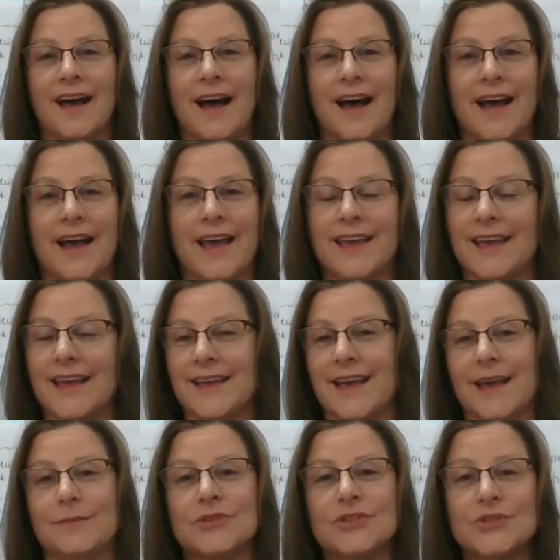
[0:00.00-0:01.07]

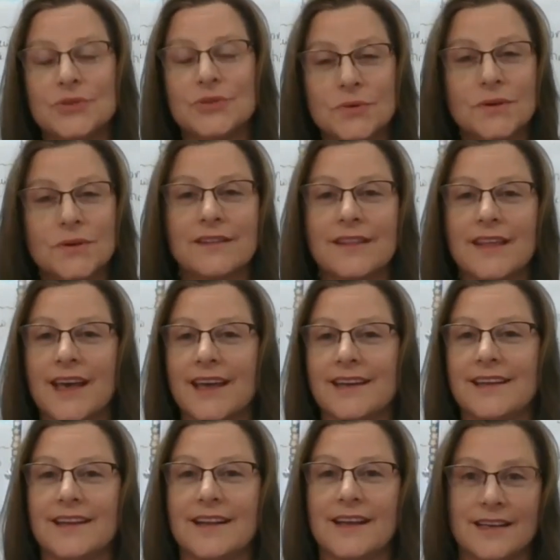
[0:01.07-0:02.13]
I'm sure that
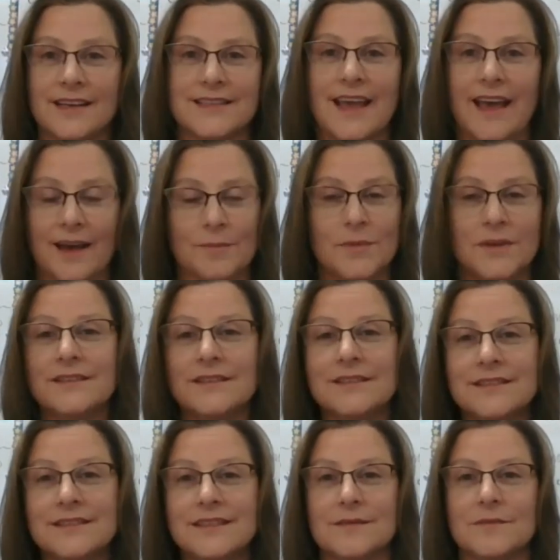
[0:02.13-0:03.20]
it has happened